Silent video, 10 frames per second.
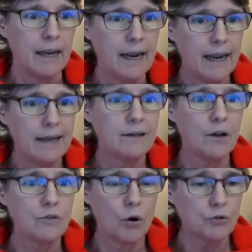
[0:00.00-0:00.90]
And
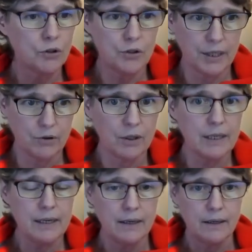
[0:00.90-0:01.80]
those are
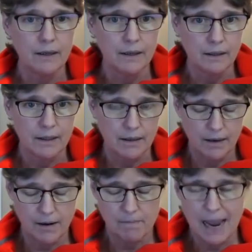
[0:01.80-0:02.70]
generally
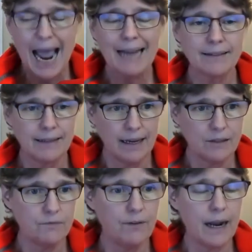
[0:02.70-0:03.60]

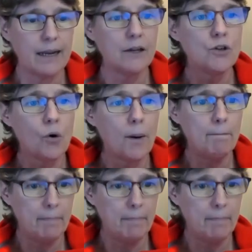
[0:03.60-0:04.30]
accessed via your